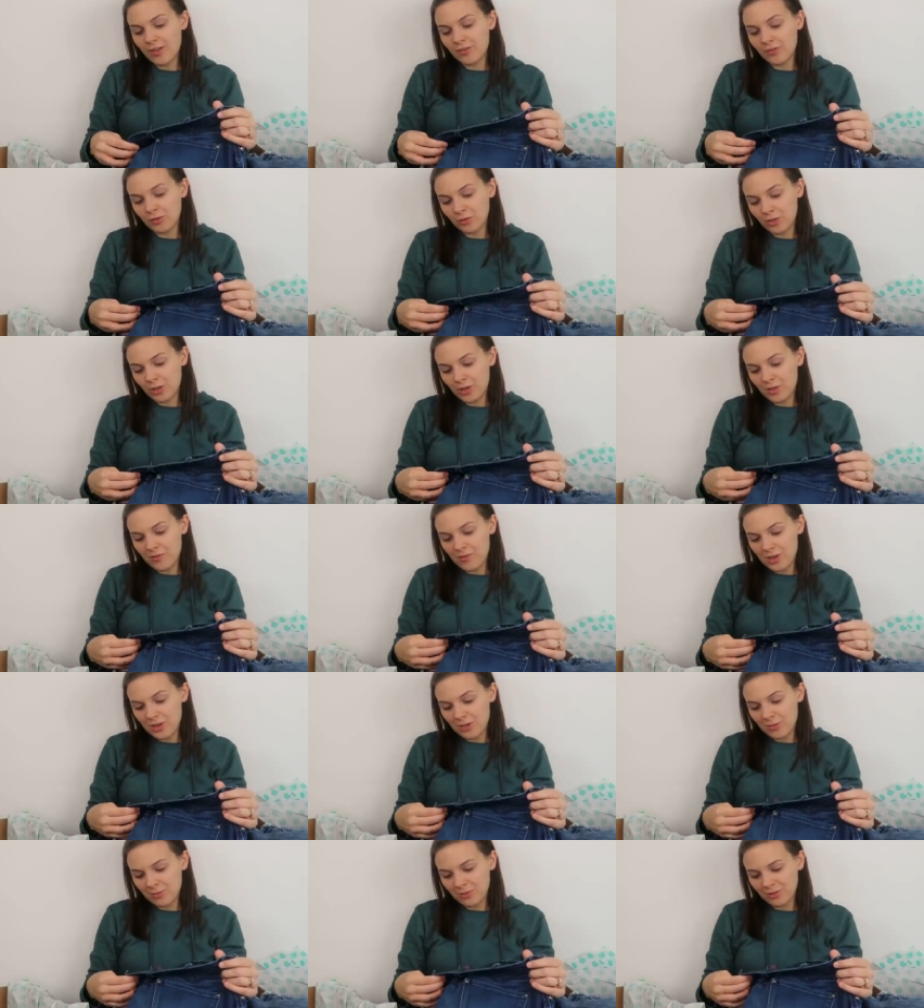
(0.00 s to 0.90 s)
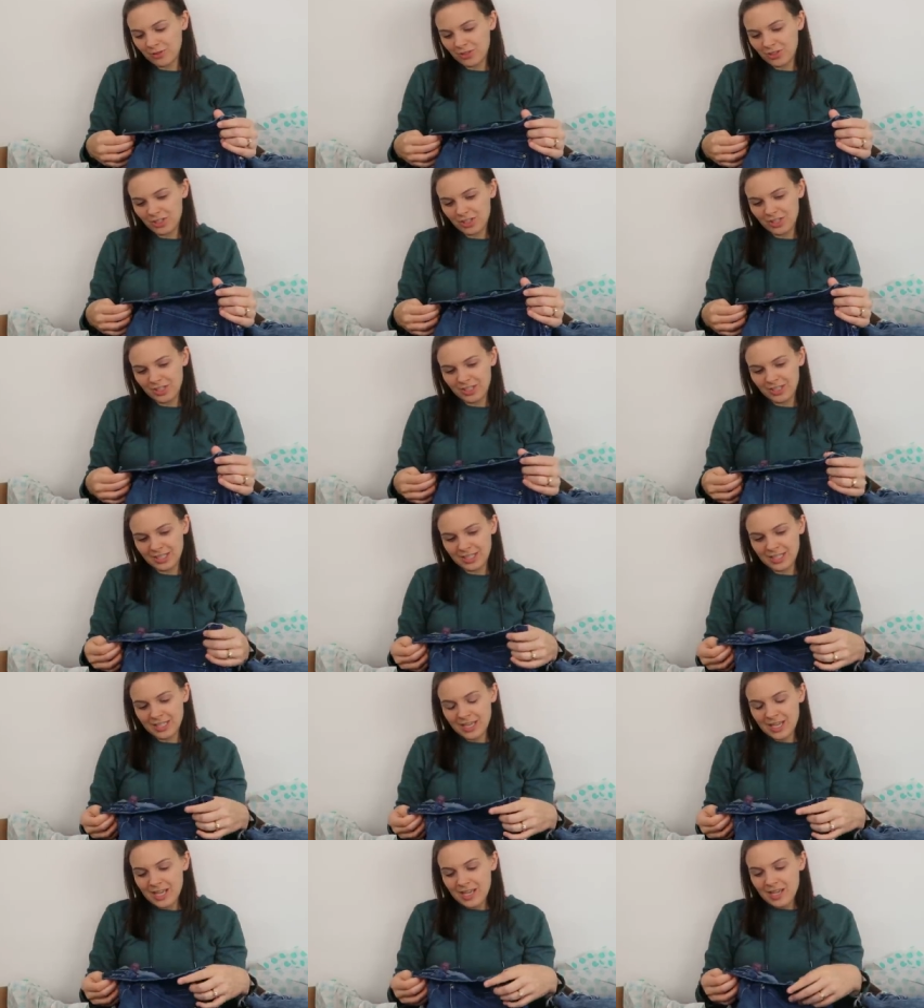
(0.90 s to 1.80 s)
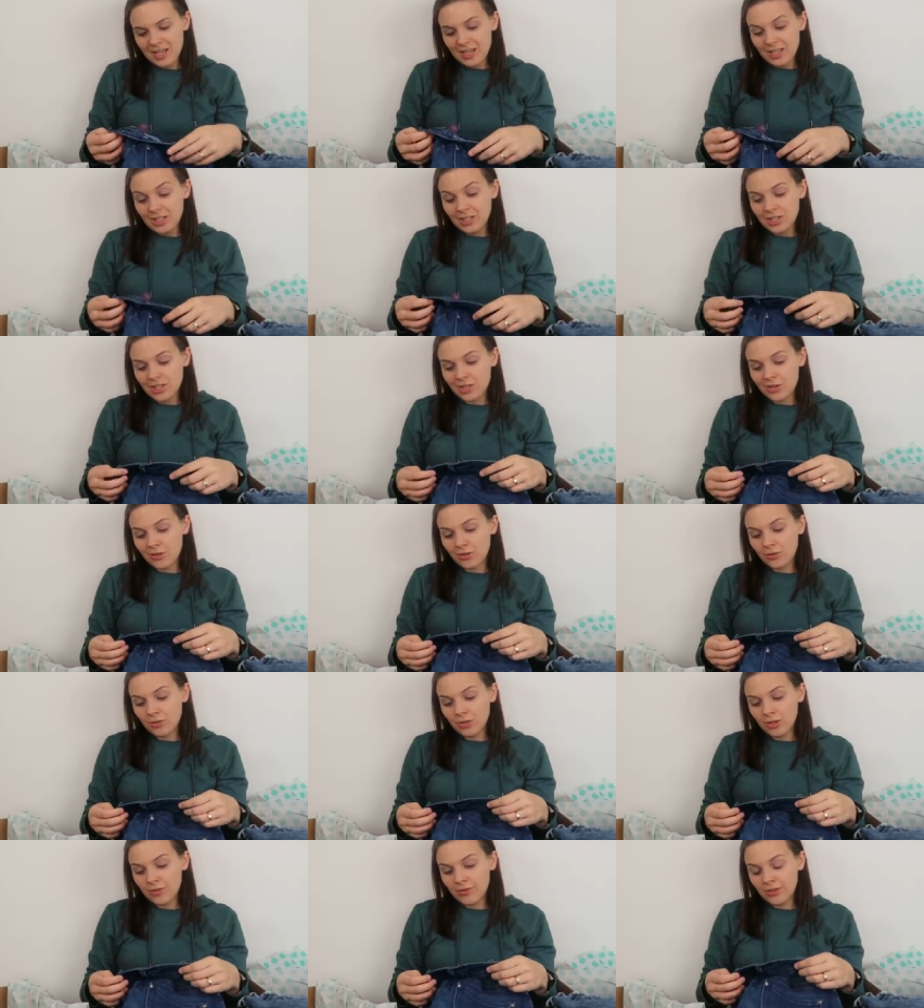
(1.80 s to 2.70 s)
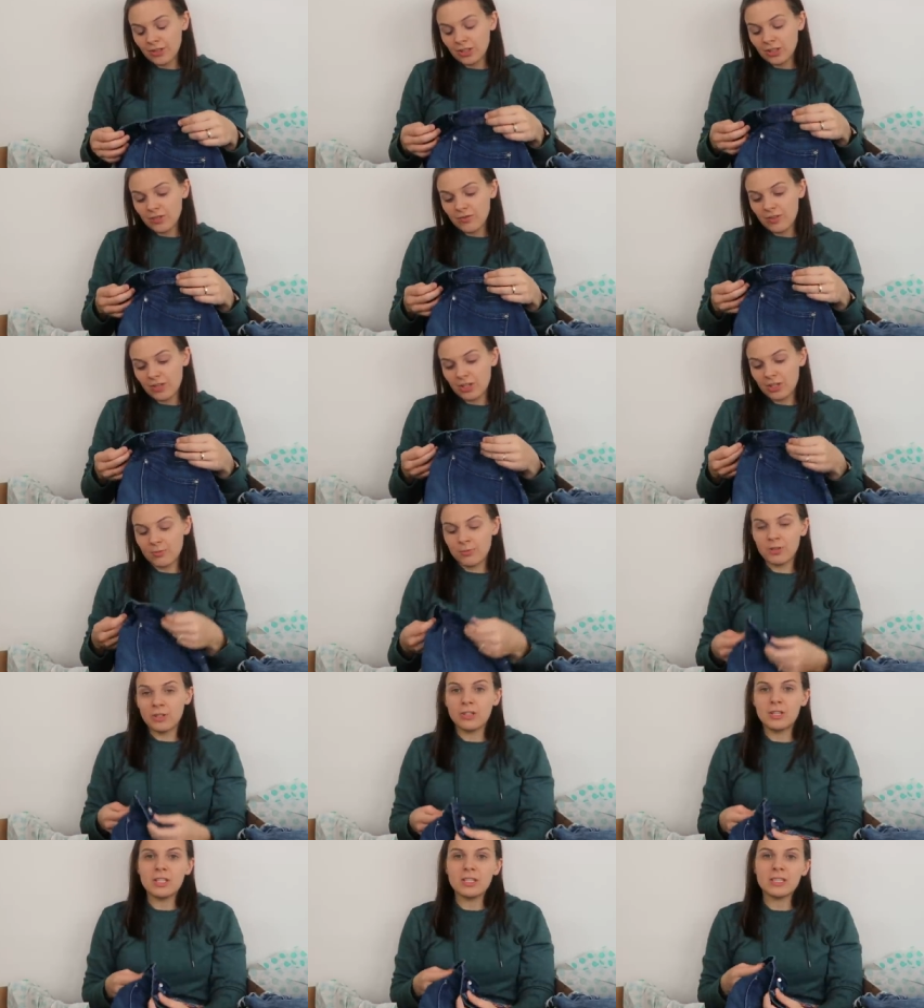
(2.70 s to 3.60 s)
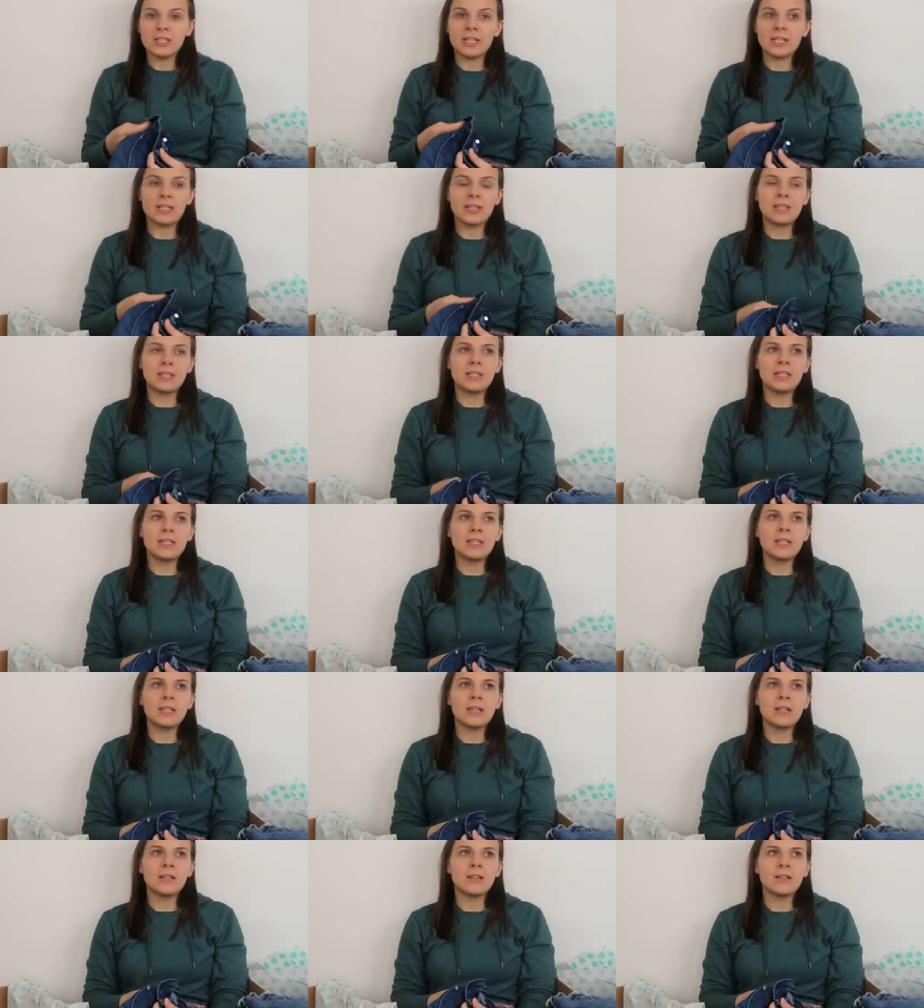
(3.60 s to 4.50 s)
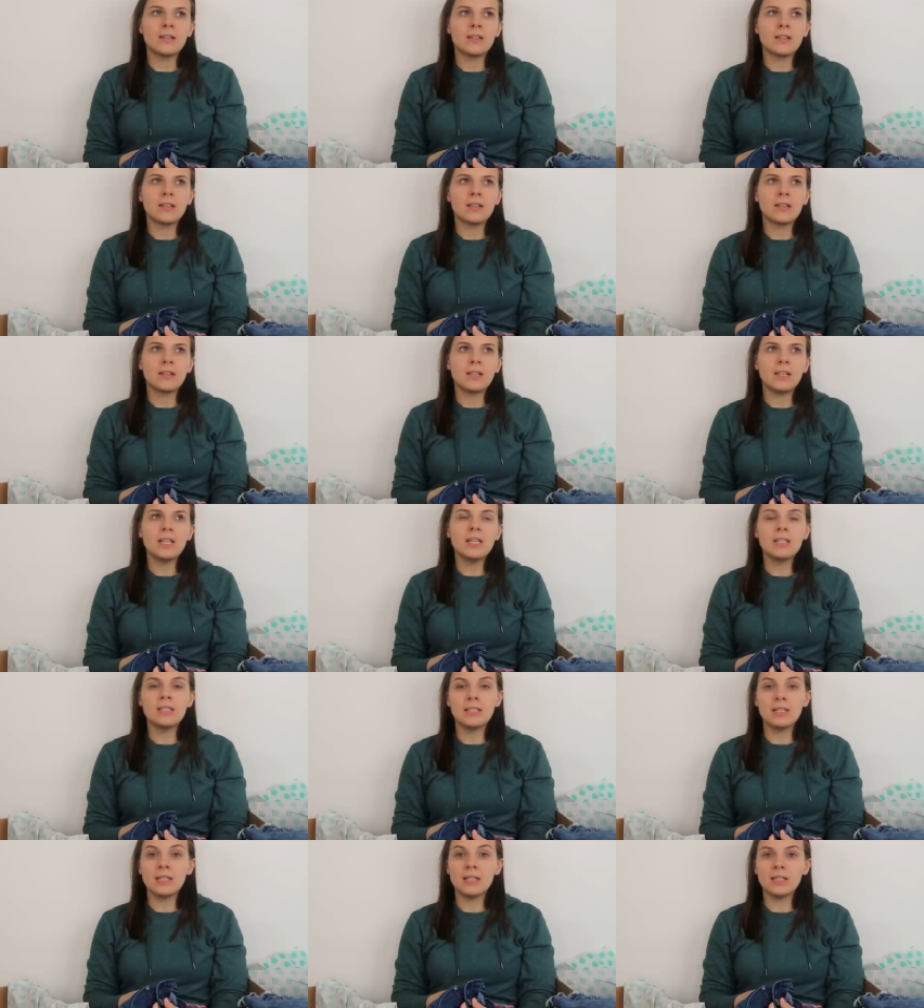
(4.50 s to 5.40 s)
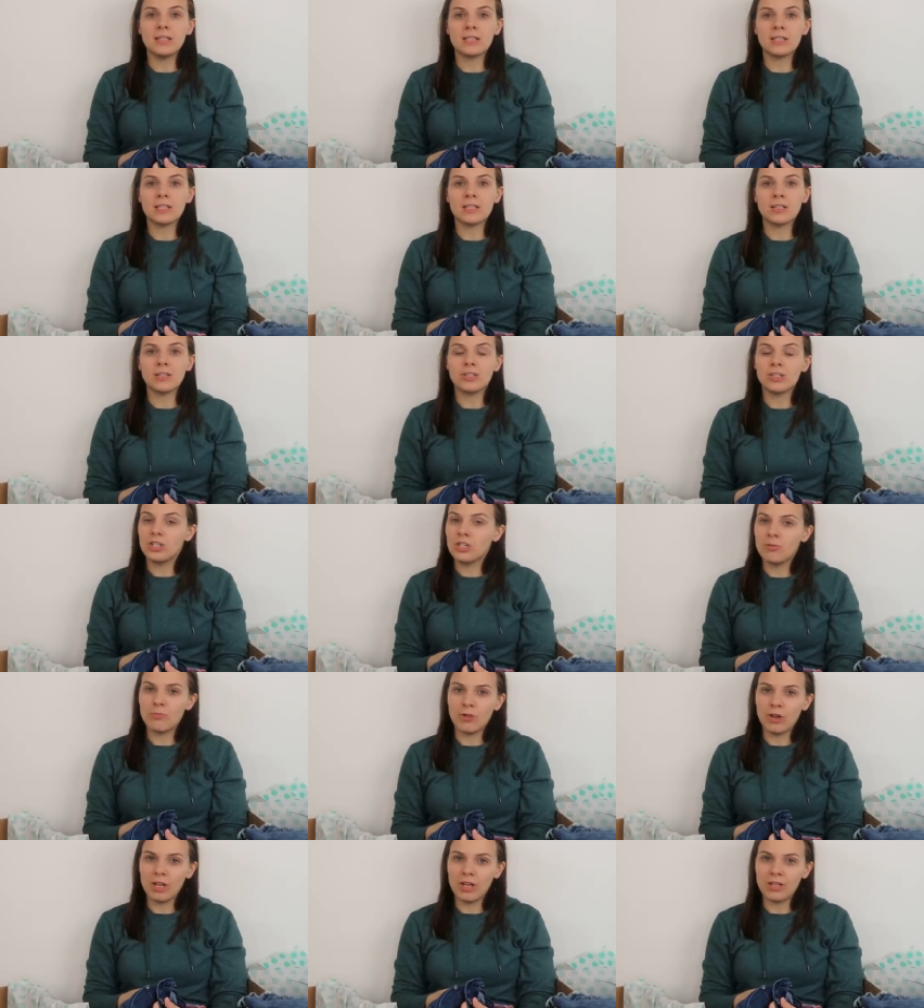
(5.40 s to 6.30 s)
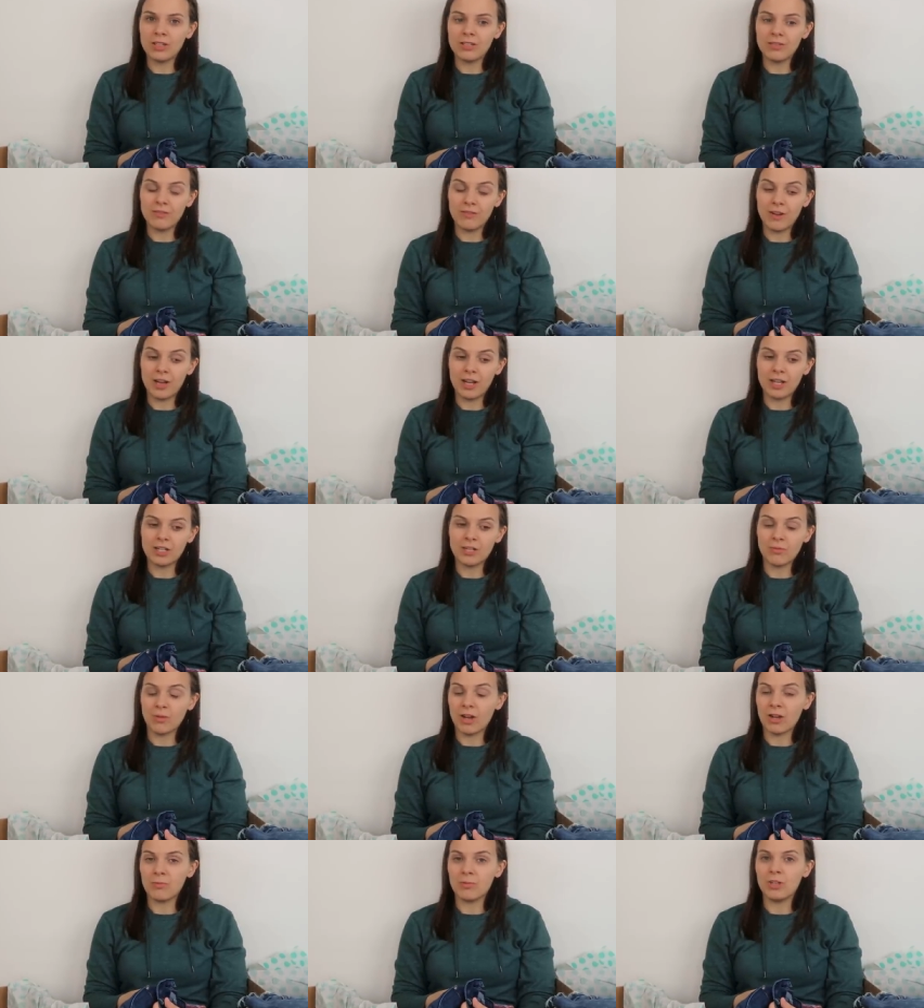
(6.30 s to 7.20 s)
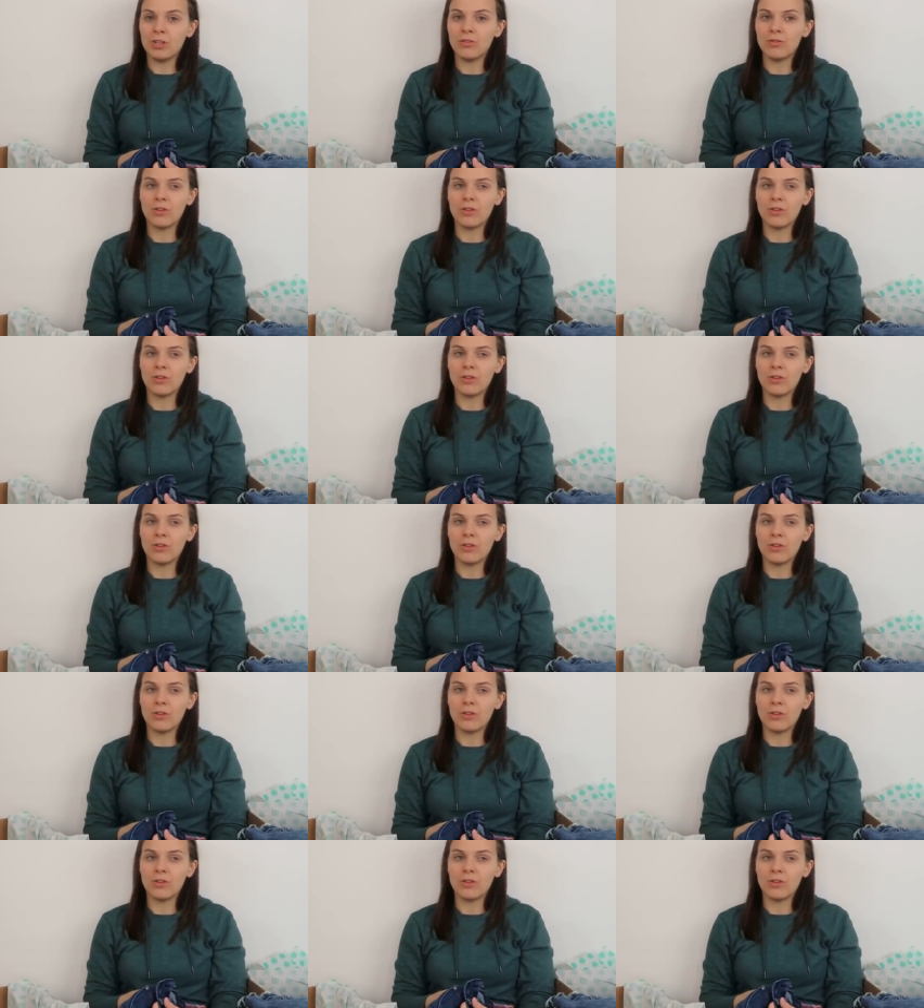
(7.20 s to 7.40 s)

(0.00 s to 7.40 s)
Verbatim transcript: of Gloria Vanderbilt jeans. So Gloria Van Vanderbilt is like the easiest jean brand to find around me.